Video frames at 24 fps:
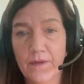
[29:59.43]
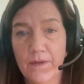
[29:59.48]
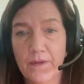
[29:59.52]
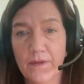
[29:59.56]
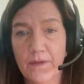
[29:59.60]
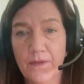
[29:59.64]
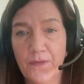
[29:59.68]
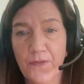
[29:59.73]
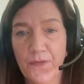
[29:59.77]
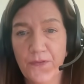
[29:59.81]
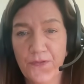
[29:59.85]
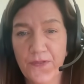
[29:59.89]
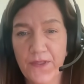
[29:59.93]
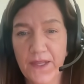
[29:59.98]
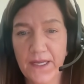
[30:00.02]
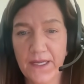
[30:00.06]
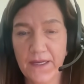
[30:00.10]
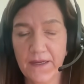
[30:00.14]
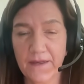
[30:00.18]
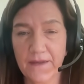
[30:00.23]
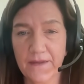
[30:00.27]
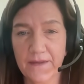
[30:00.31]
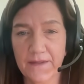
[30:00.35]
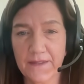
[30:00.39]

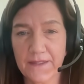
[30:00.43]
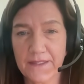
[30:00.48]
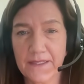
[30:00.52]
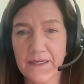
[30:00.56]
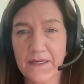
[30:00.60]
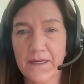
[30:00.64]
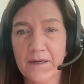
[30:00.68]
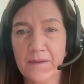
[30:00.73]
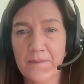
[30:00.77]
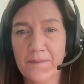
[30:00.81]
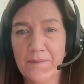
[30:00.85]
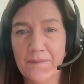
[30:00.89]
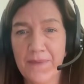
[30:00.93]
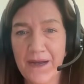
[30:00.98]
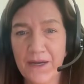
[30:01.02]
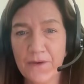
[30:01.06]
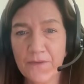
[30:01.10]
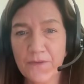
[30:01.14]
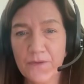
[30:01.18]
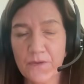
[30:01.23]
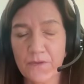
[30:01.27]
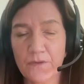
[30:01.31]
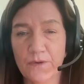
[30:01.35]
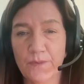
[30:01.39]
things
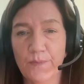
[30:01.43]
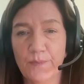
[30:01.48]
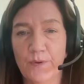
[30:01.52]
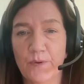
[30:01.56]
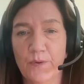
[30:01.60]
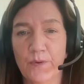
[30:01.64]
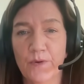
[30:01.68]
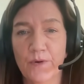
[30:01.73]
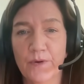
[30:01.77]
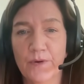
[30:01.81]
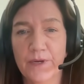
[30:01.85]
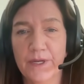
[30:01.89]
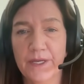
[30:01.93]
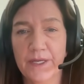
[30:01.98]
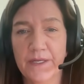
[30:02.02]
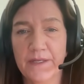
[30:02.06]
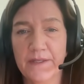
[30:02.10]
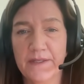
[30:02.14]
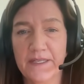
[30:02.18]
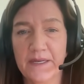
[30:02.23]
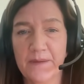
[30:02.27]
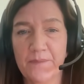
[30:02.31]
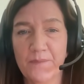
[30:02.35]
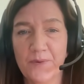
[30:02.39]
about the report
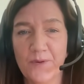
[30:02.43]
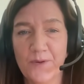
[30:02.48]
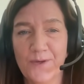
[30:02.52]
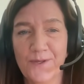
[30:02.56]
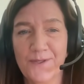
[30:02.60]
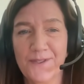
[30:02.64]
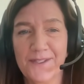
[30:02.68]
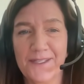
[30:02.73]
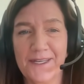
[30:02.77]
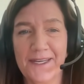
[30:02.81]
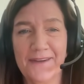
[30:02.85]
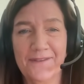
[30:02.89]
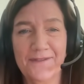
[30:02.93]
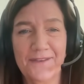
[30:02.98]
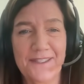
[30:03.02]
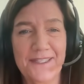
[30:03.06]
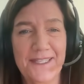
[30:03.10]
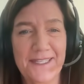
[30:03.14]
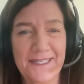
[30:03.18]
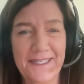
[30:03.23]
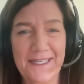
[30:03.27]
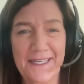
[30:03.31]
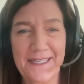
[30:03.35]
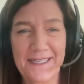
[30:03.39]
is it puts
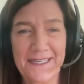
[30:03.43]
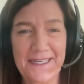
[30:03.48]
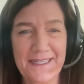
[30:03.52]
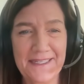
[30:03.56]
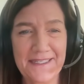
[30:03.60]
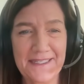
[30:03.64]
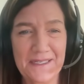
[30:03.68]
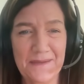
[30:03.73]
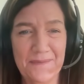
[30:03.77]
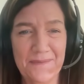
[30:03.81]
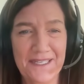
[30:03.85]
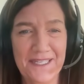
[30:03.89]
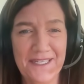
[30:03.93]
everything that needs to be